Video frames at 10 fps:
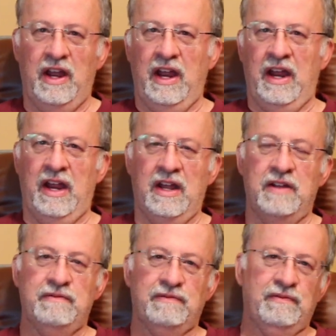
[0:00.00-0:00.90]

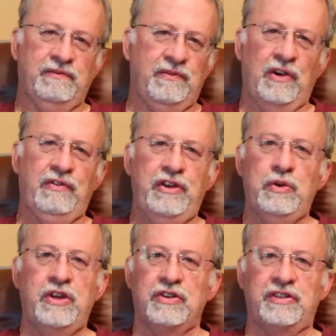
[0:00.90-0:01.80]
and for a few
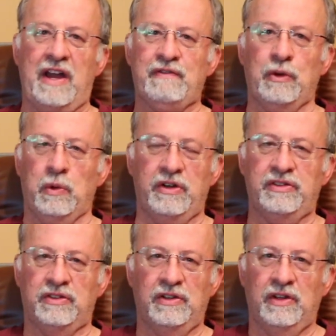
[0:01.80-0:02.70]
years
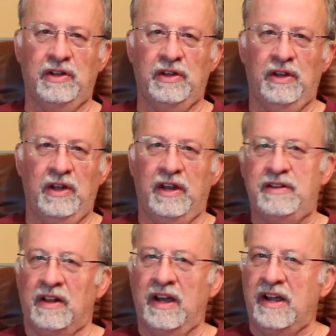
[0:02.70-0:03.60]
afterwards
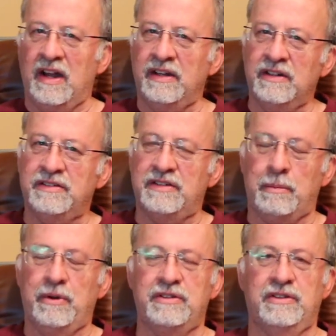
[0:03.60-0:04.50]
until I got into
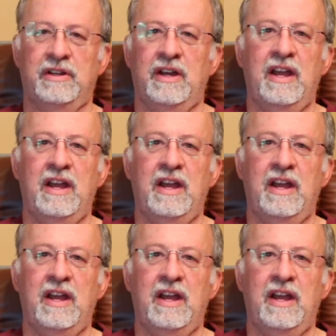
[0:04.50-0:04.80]
separates.